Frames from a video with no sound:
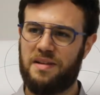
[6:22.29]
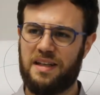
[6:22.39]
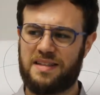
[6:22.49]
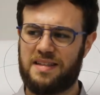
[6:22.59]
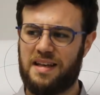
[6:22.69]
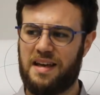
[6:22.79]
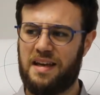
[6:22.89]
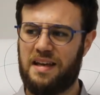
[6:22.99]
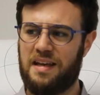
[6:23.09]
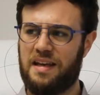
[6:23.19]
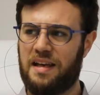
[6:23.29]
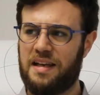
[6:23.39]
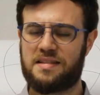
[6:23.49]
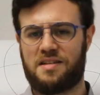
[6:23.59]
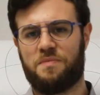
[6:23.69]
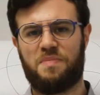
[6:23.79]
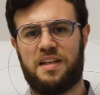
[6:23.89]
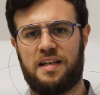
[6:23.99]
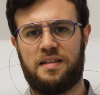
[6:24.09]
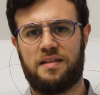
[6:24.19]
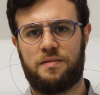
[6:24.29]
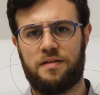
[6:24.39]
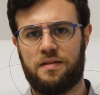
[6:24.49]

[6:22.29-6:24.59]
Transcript: let's say, less complicated